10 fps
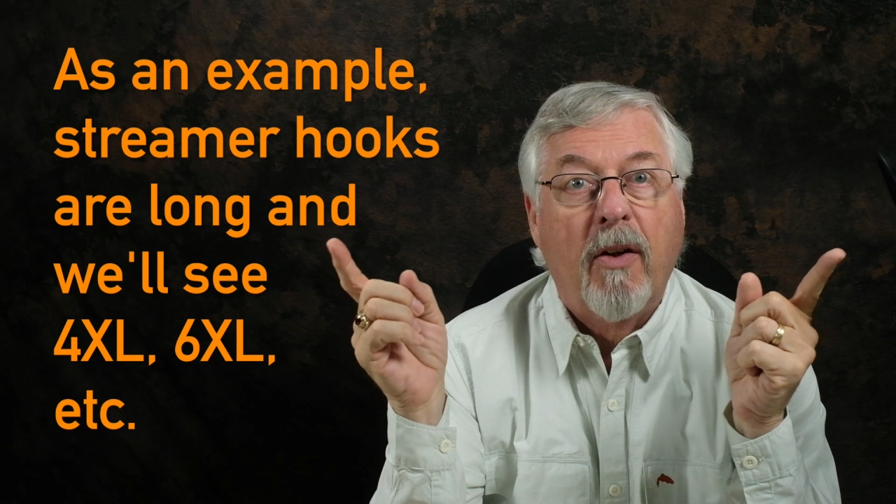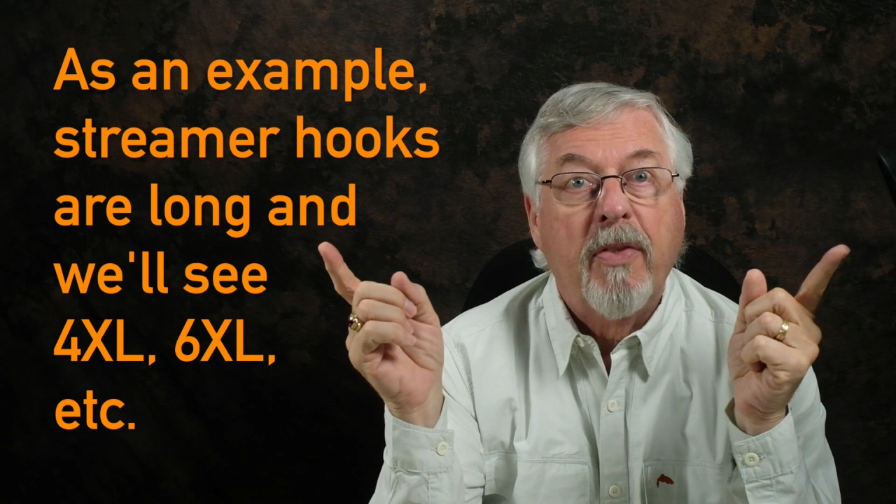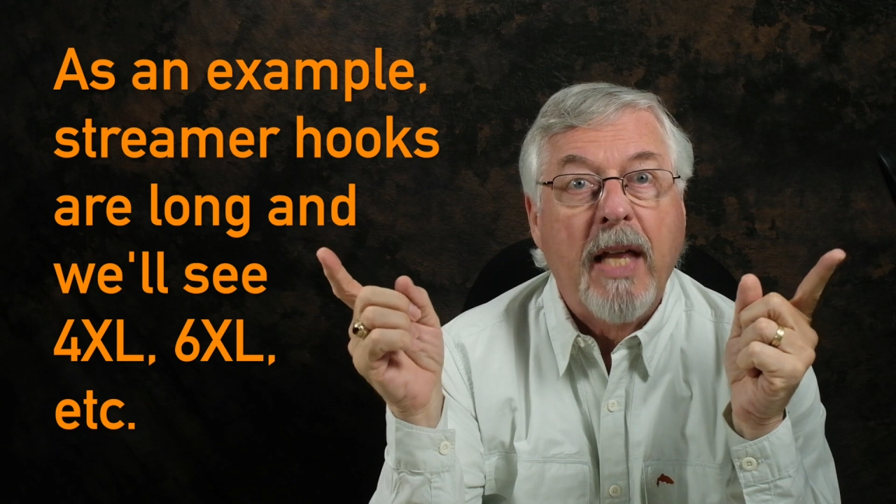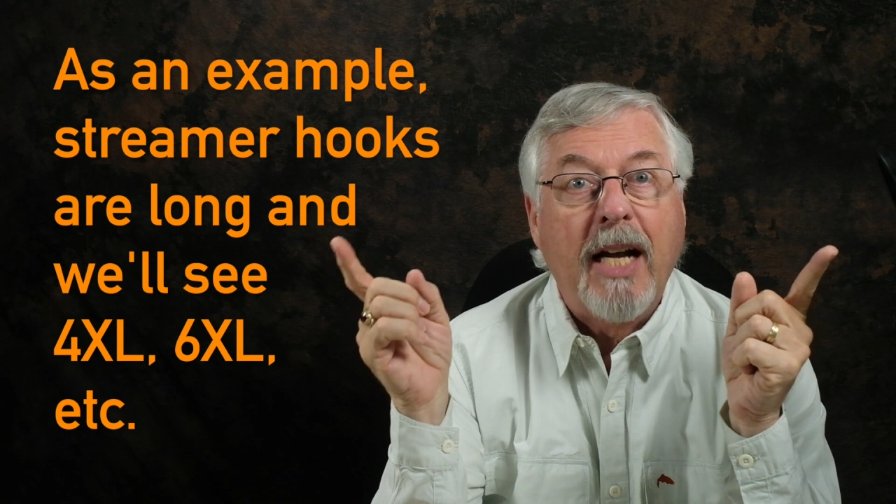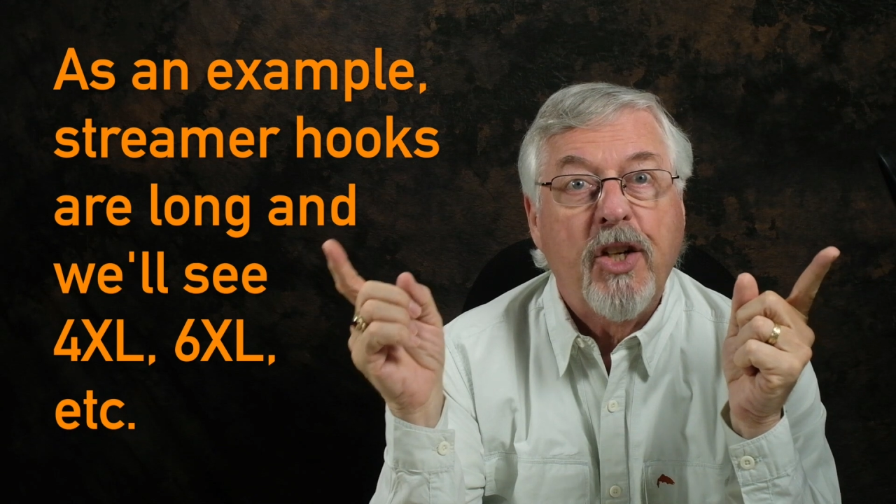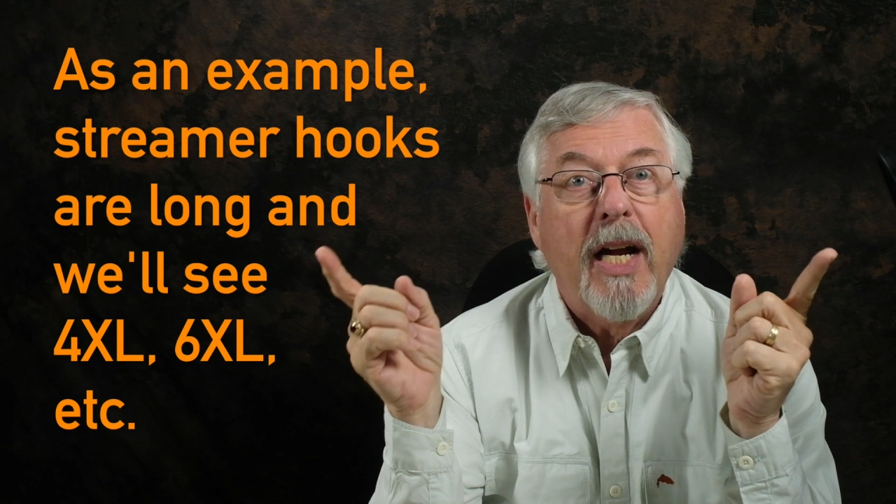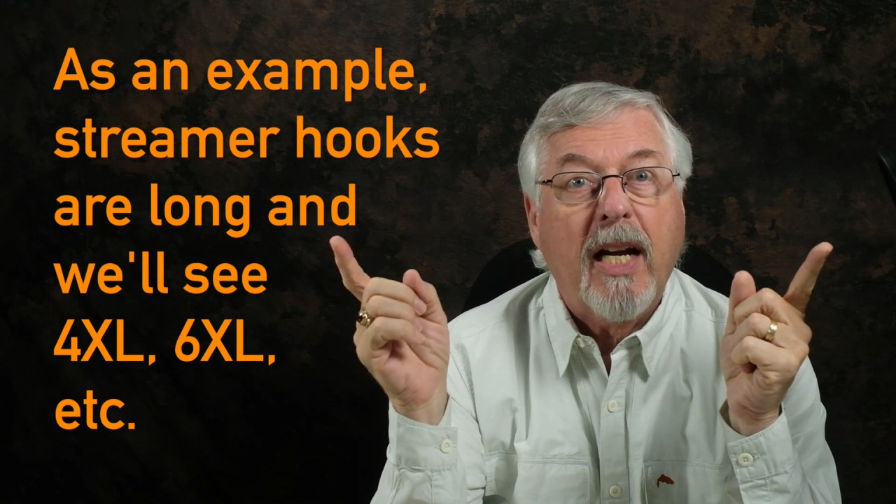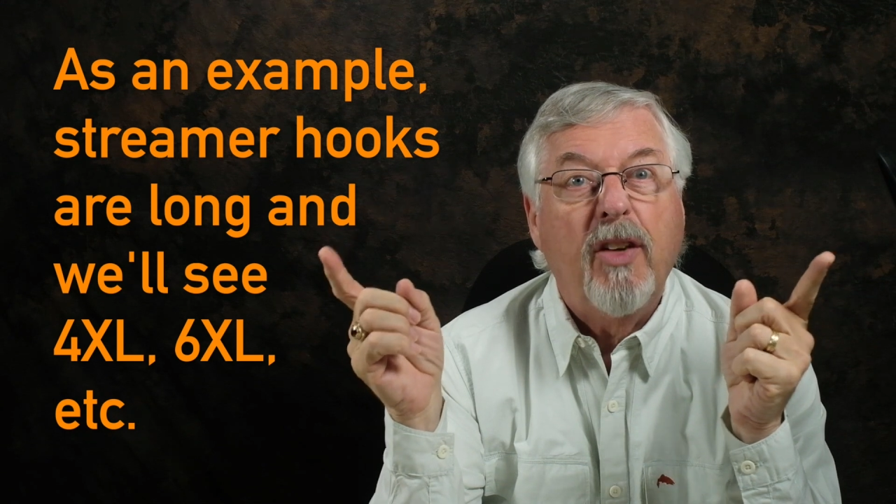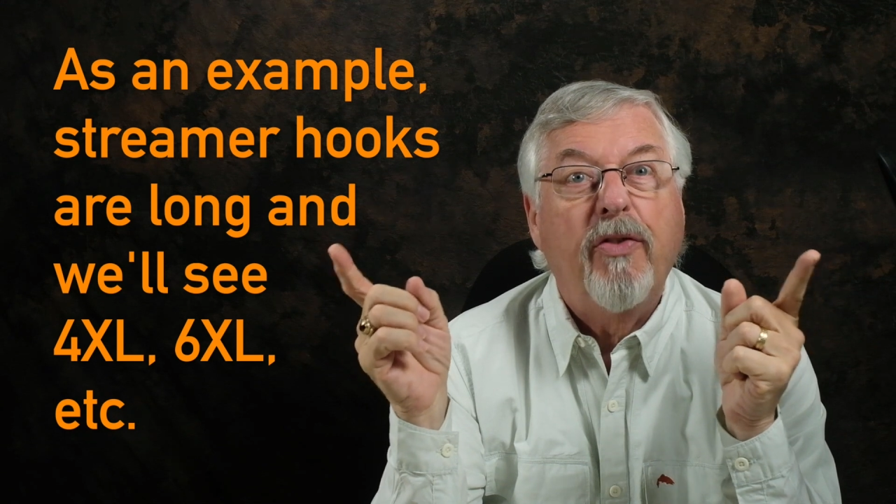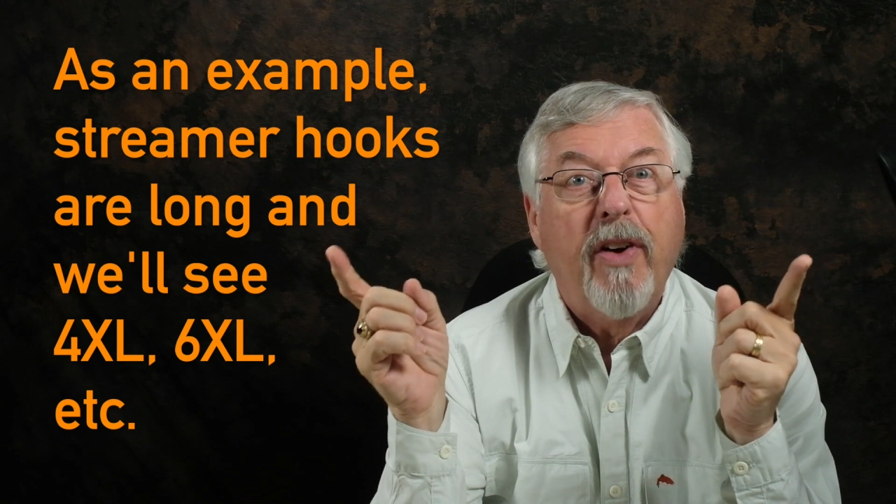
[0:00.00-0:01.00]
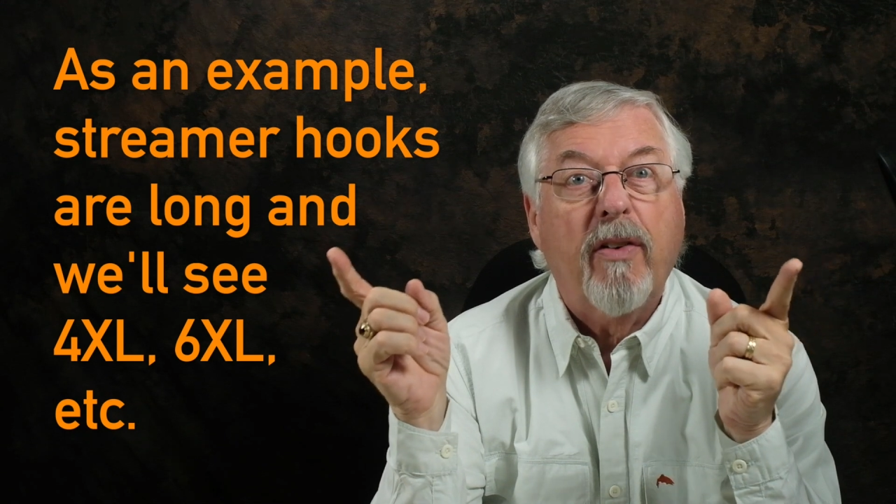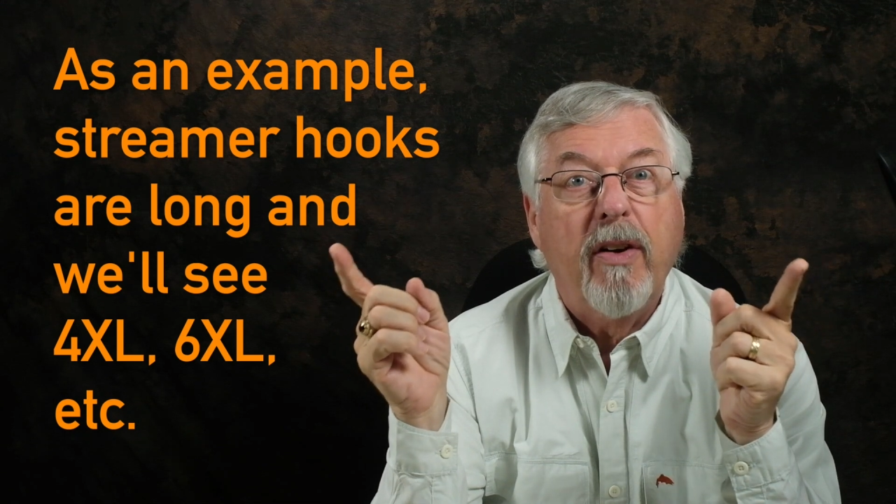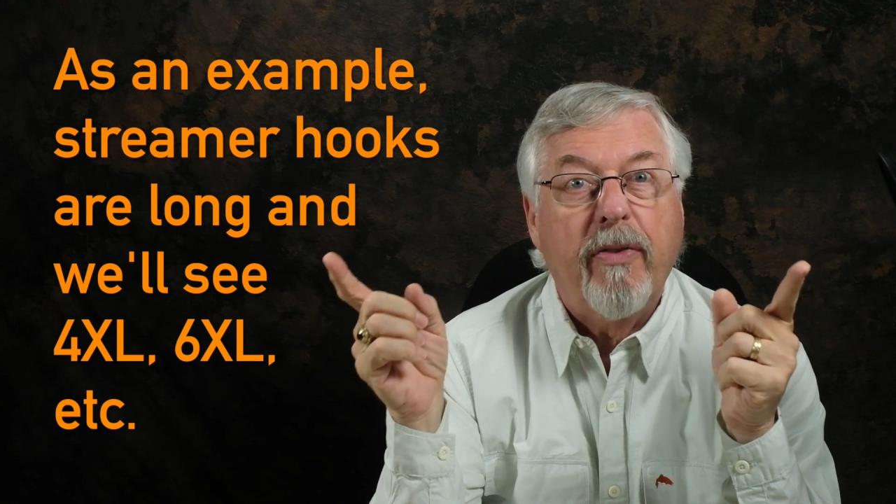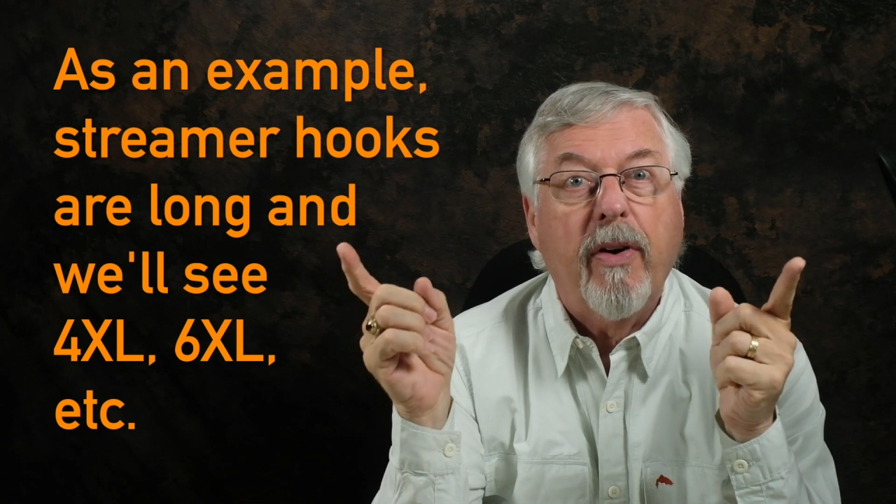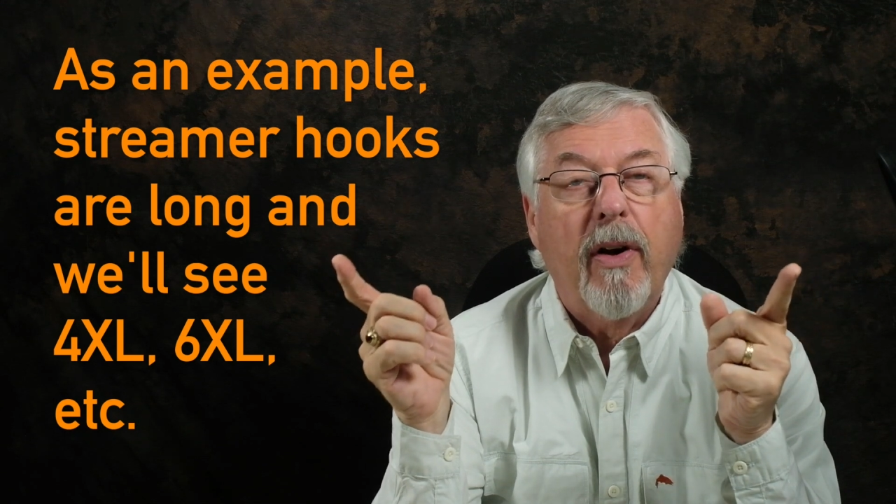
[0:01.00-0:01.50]
that shank is
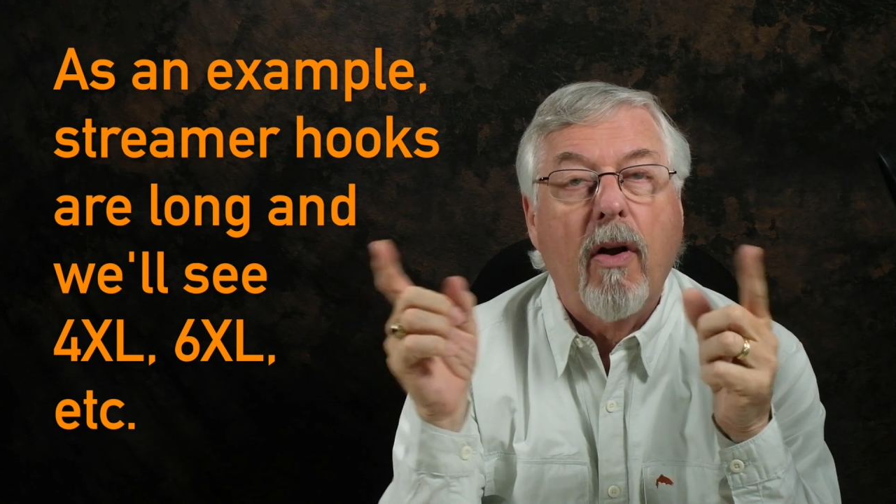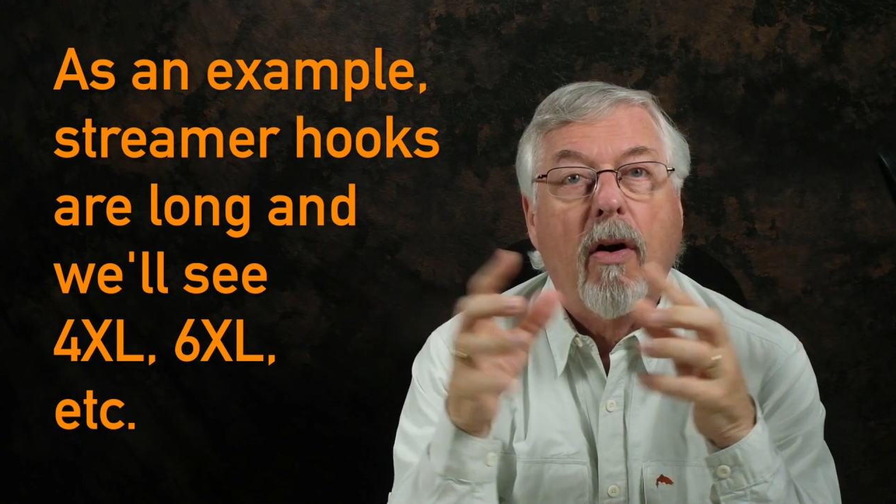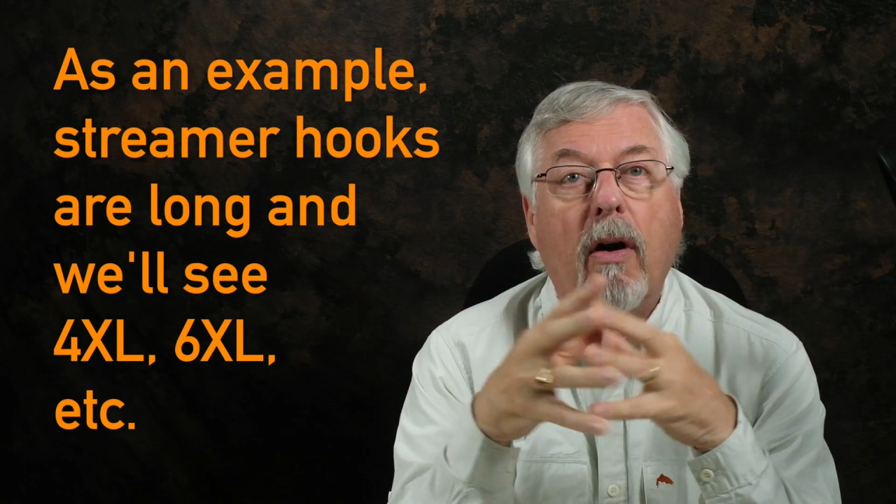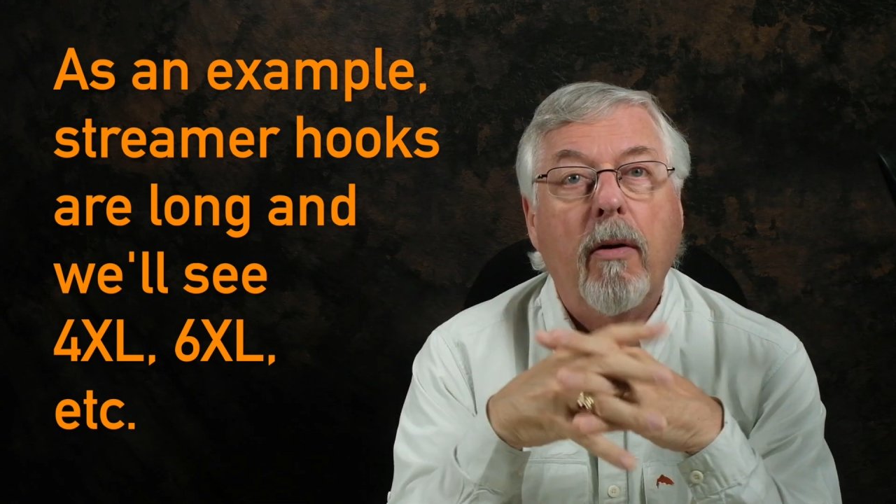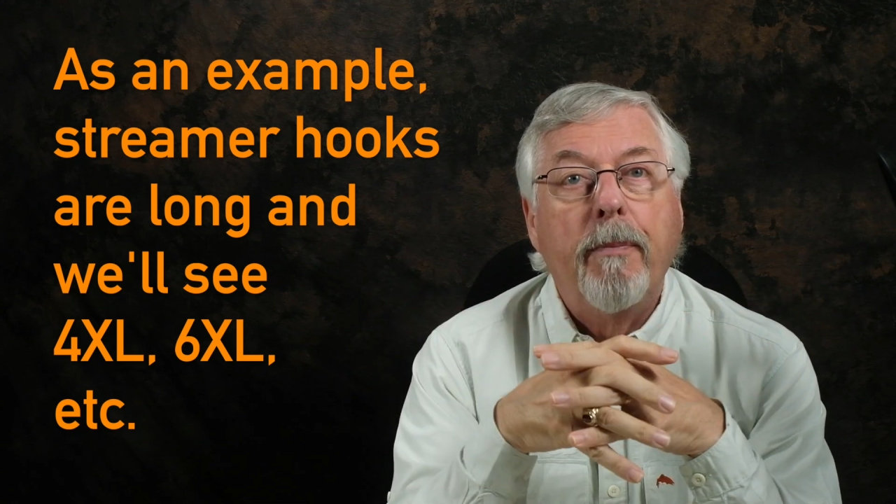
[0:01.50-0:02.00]
very, very long.